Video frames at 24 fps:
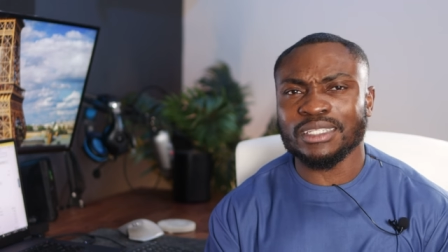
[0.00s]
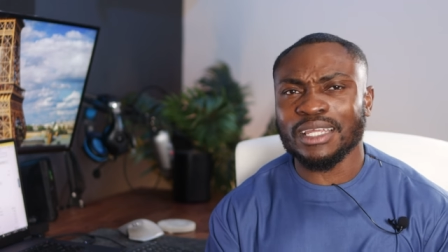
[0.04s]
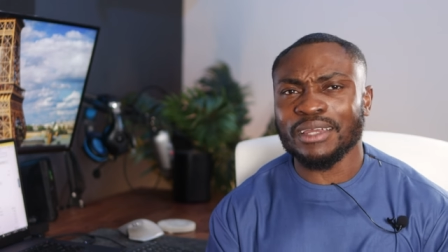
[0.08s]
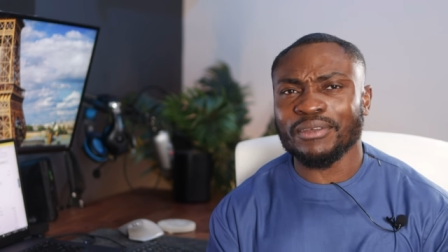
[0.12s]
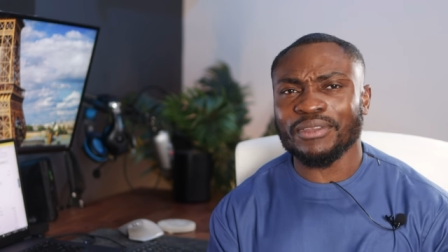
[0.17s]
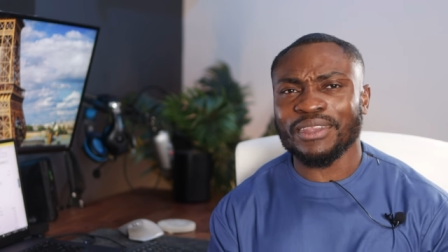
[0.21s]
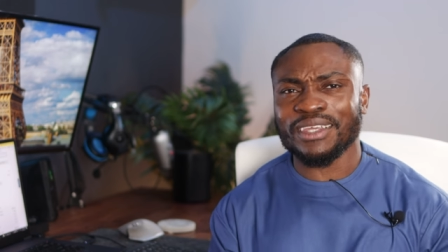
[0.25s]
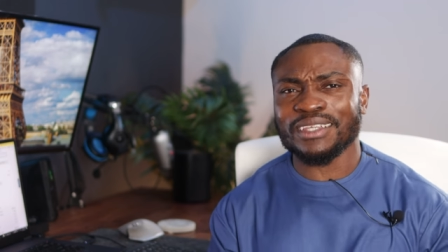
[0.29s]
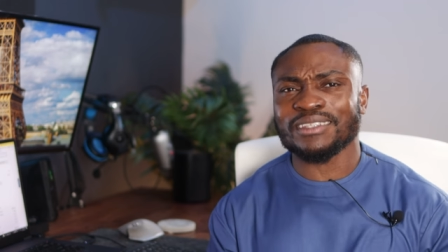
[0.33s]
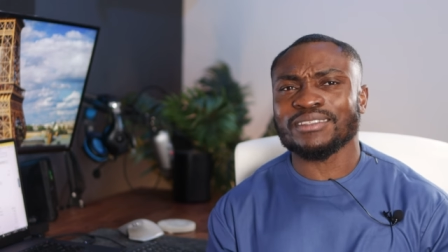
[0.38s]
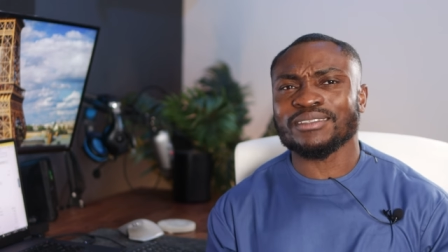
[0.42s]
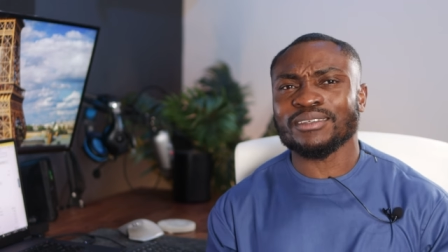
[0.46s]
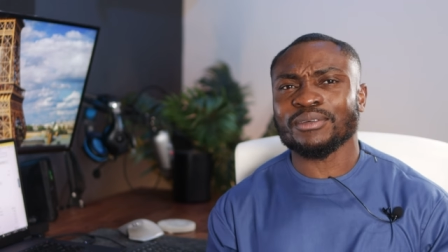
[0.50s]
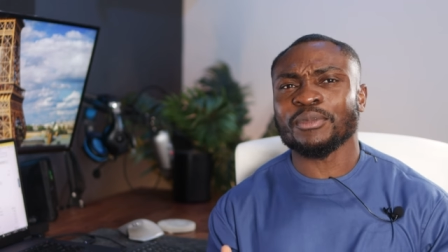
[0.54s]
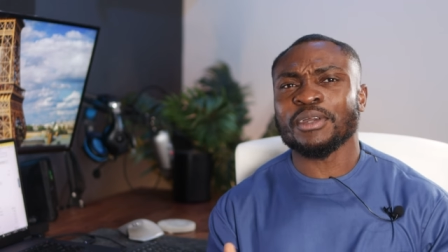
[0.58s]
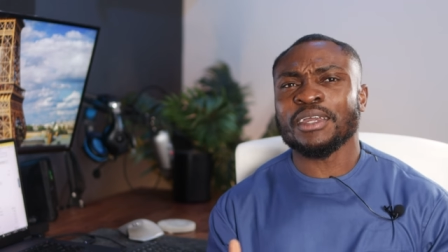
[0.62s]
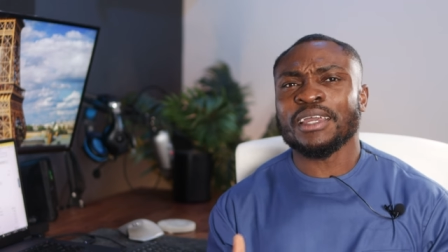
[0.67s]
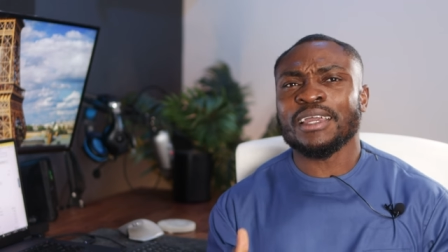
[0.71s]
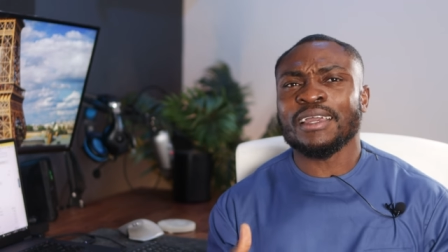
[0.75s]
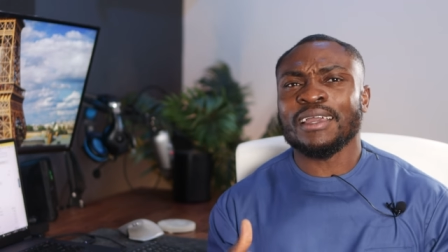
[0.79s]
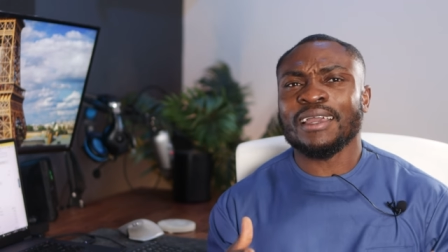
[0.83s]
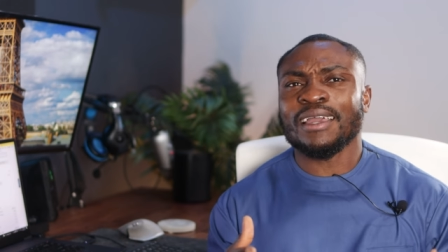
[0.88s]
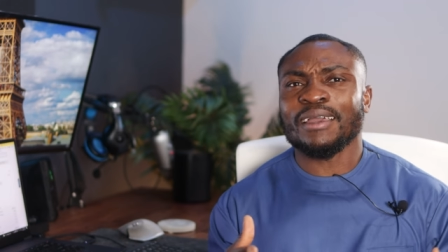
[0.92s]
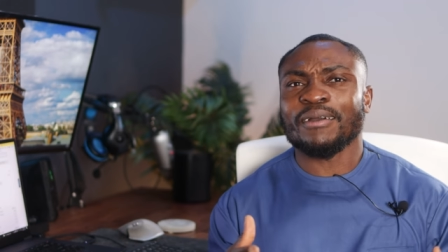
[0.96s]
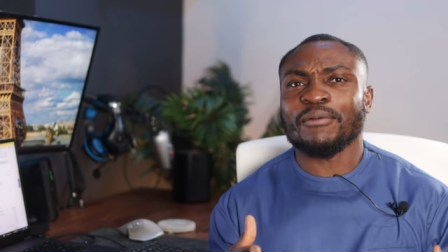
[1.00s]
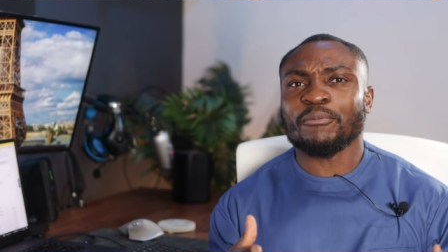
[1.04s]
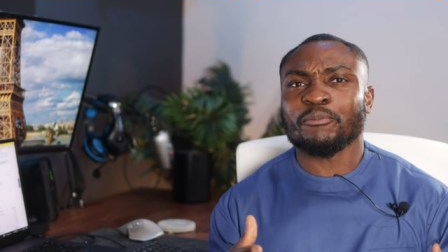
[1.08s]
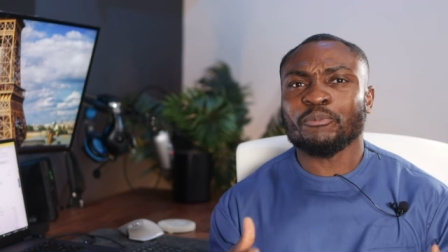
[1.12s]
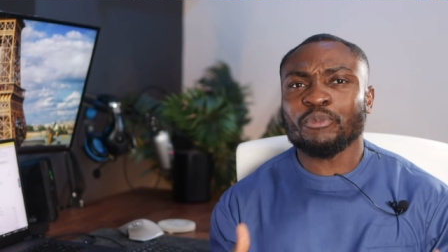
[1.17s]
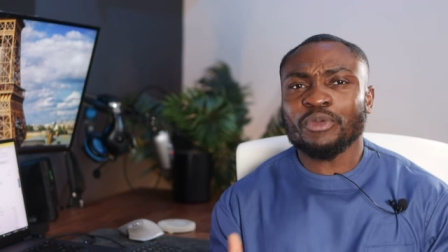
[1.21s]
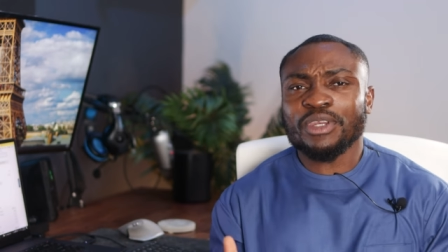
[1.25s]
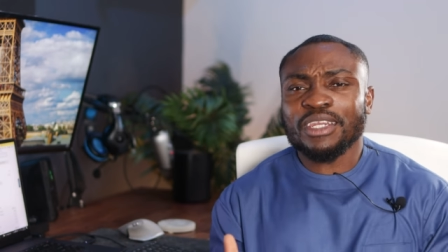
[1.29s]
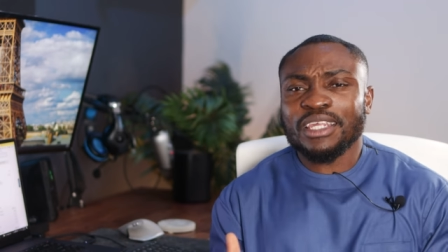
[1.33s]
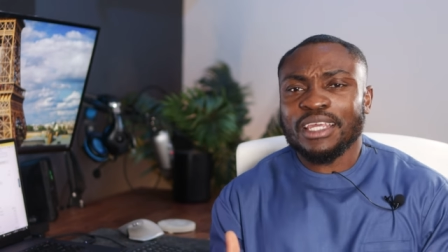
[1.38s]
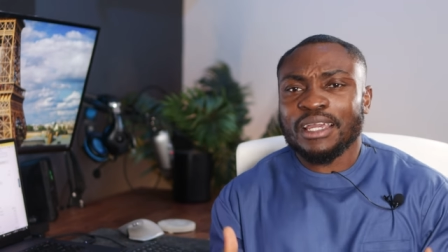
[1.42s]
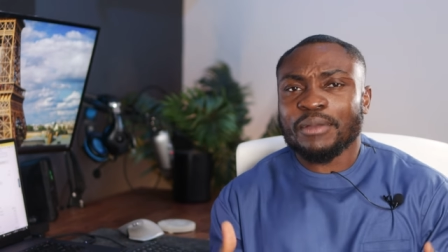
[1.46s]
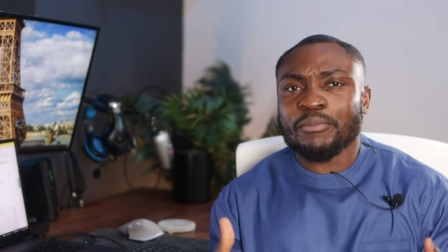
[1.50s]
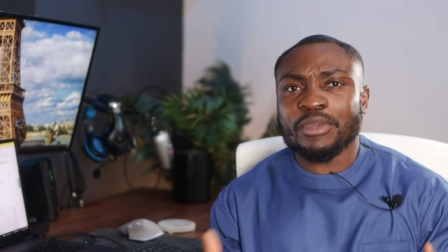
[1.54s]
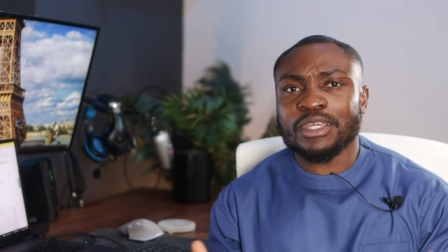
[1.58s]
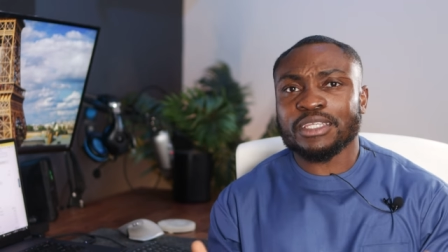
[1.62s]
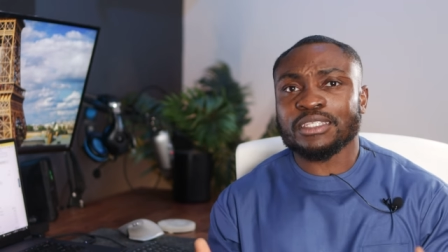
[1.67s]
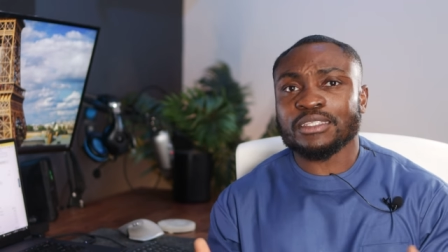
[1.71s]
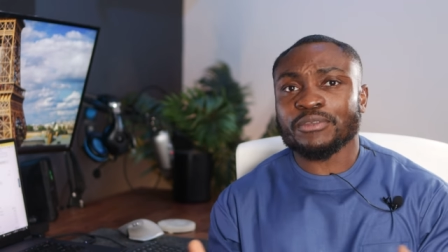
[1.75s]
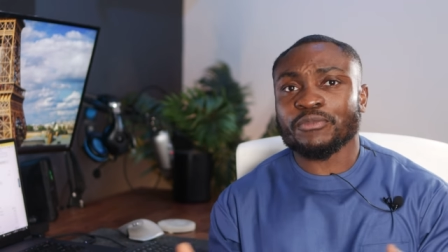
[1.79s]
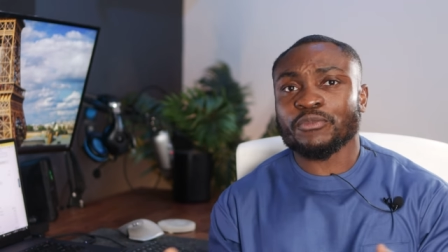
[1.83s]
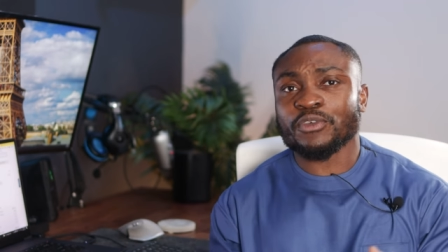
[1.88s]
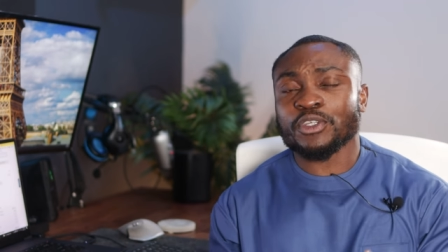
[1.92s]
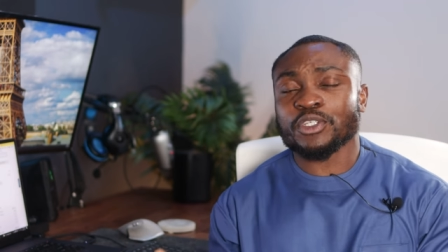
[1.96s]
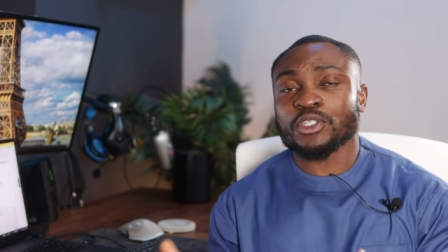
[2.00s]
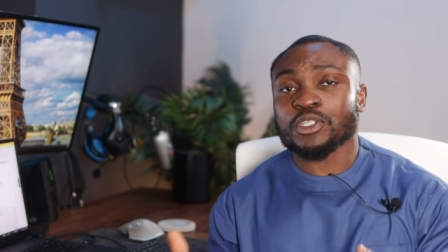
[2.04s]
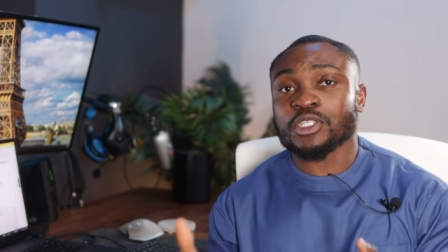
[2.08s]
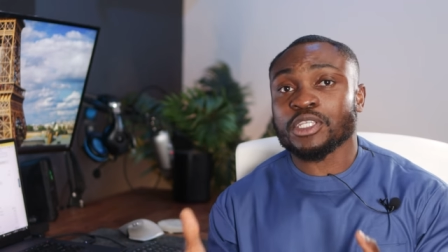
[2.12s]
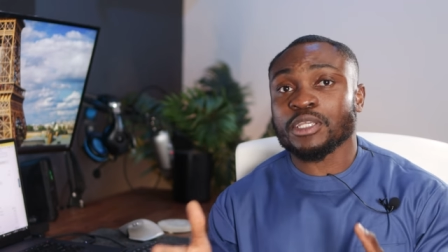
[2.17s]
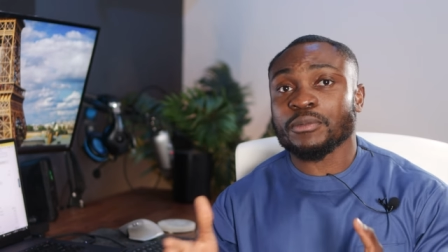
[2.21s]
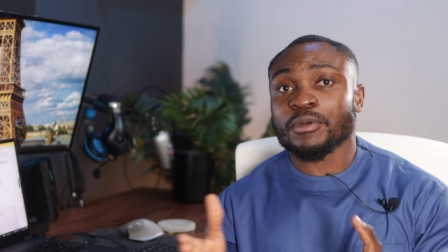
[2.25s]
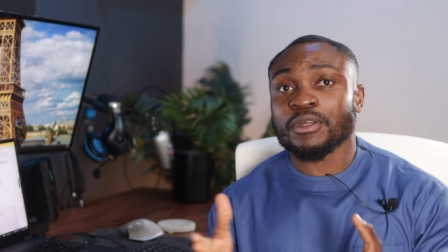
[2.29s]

Now there's some pretty amazing features